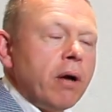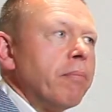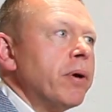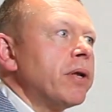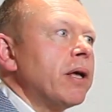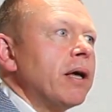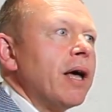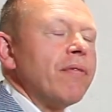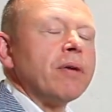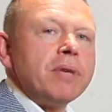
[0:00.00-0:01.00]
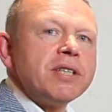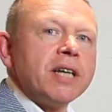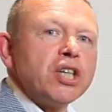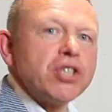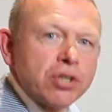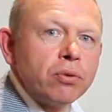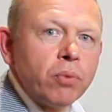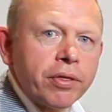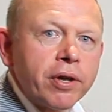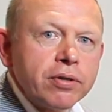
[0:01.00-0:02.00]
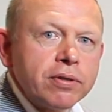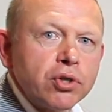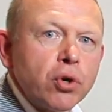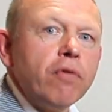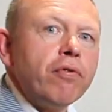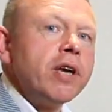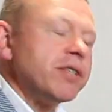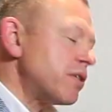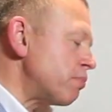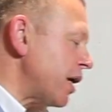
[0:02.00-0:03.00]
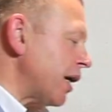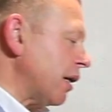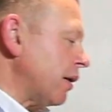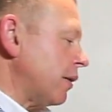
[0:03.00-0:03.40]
but having misunderstood what those short phrases mean.